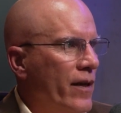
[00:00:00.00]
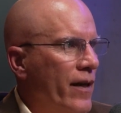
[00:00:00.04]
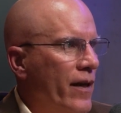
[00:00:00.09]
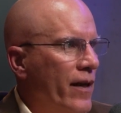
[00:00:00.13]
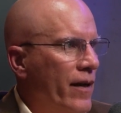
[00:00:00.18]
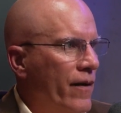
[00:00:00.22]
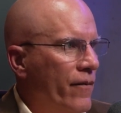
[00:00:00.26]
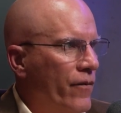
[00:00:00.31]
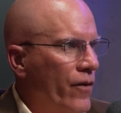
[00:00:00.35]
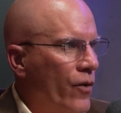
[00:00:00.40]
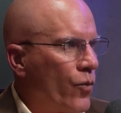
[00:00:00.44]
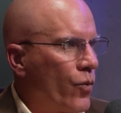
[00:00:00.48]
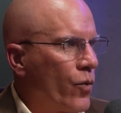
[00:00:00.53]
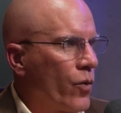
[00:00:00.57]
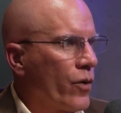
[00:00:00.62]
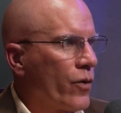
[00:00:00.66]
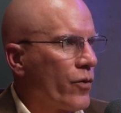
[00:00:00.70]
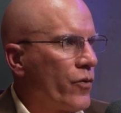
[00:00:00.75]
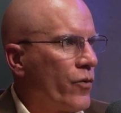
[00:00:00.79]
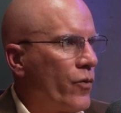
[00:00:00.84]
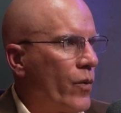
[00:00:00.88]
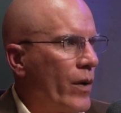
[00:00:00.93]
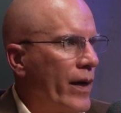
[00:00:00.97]
of a
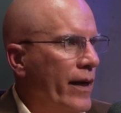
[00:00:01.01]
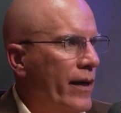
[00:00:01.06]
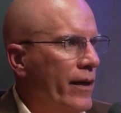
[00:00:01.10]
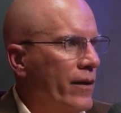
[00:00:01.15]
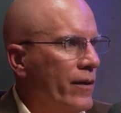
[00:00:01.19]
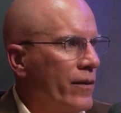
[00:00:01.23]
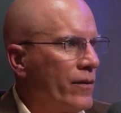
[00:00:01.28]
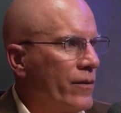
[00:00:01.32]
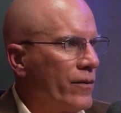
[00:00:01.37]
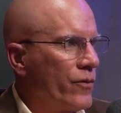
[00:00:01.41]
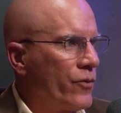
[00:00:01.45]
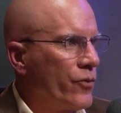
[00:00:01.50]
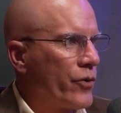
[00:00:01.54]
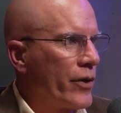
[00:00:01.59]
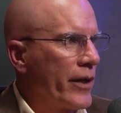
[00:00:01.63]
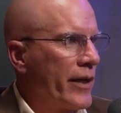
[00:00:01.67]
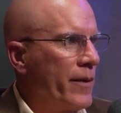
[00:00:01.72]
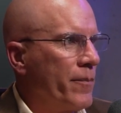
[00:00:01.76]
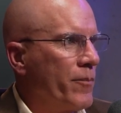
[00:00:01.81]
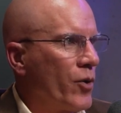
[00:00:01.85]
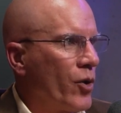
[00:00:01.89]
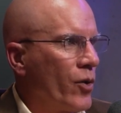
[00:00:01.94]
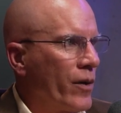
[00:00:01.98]
worthwhile
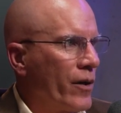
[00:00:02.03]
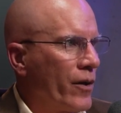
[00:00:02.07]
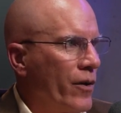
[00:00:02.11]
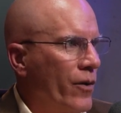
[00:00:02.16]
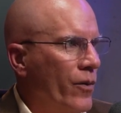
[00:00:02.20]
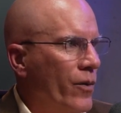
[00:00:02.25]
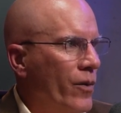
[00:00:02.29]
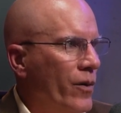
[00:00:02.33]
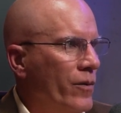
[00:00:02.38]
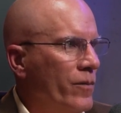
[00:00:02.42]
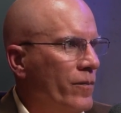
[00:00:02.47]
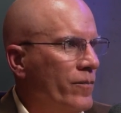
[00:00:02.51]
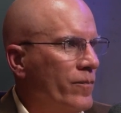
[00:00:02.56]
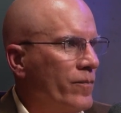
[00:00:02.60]
dream or goal.